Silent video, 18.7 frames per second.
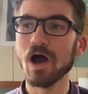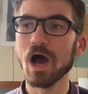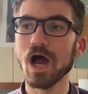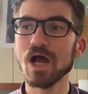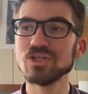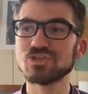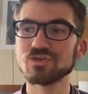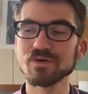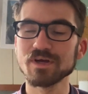
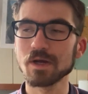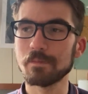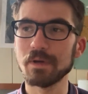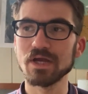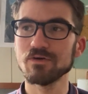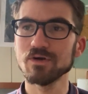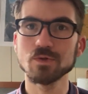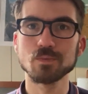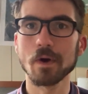during a
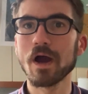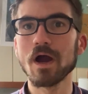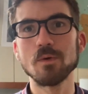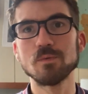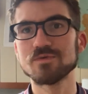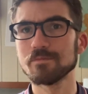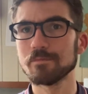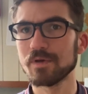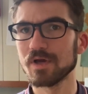period where I
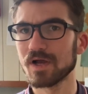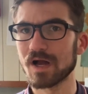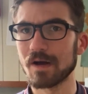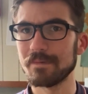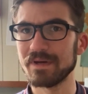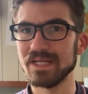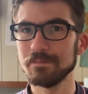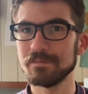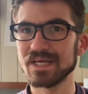wasn't putting
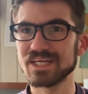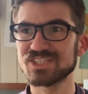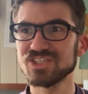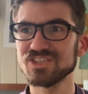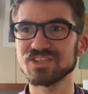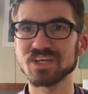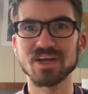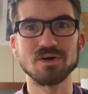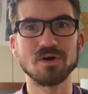up any
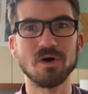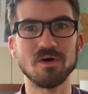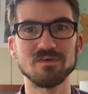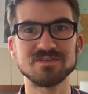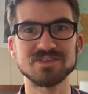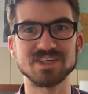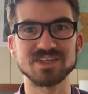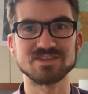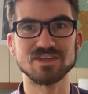pictures, it got
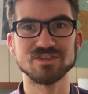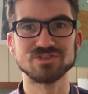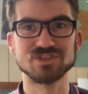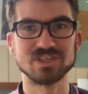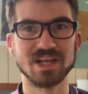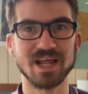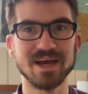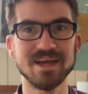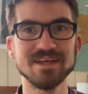
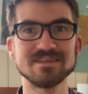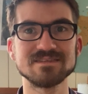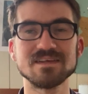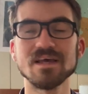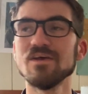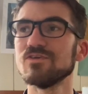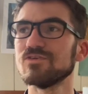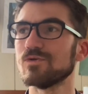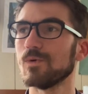600 likes.
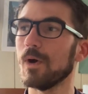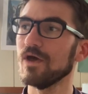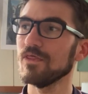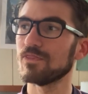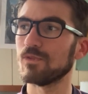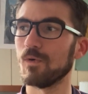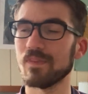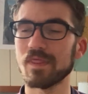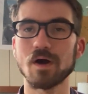So I
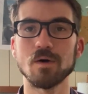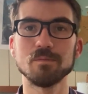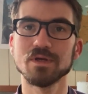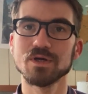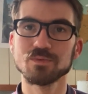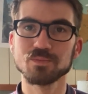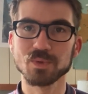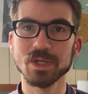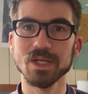thought that would be
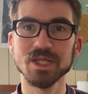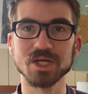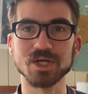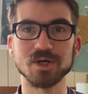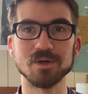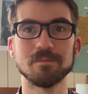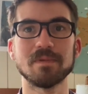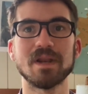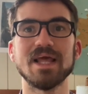a really
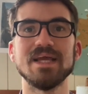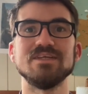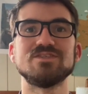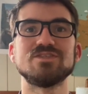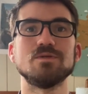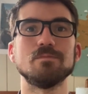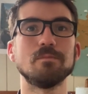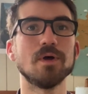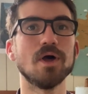good place
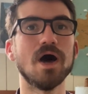to put